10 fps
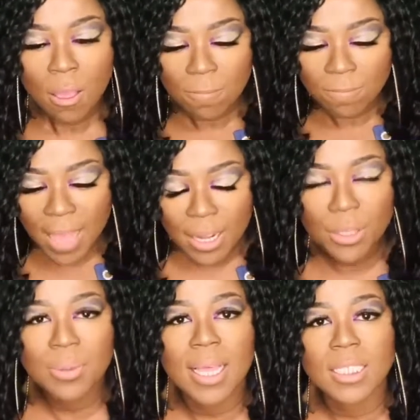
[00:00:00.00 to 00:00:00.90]

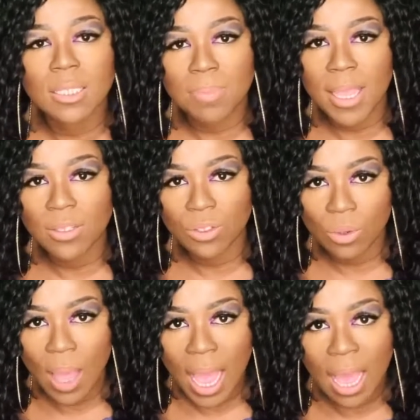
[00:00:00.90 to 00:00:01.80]
Value that space you
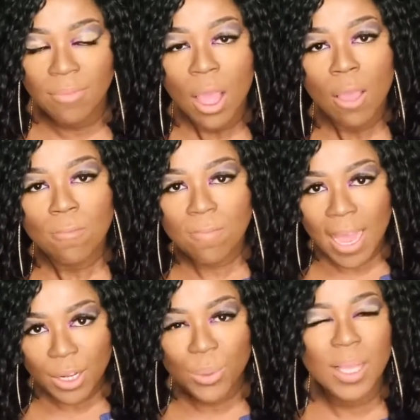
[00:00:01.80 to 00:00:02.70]
have,
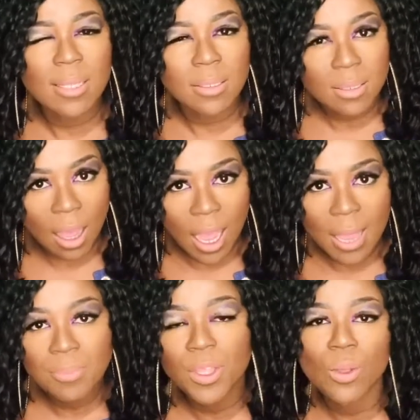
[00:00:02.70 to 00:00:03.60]
value that
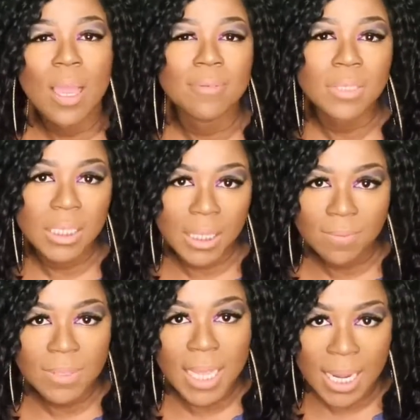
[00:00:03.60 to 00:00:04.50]
time that you have to give
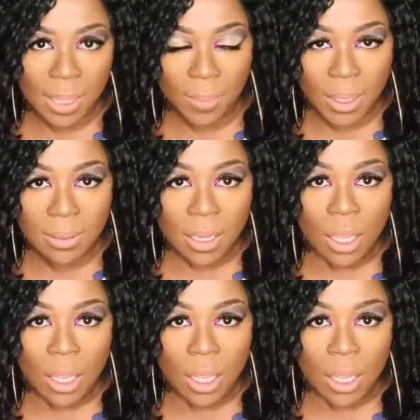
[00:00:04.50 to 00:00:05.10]
to anyone.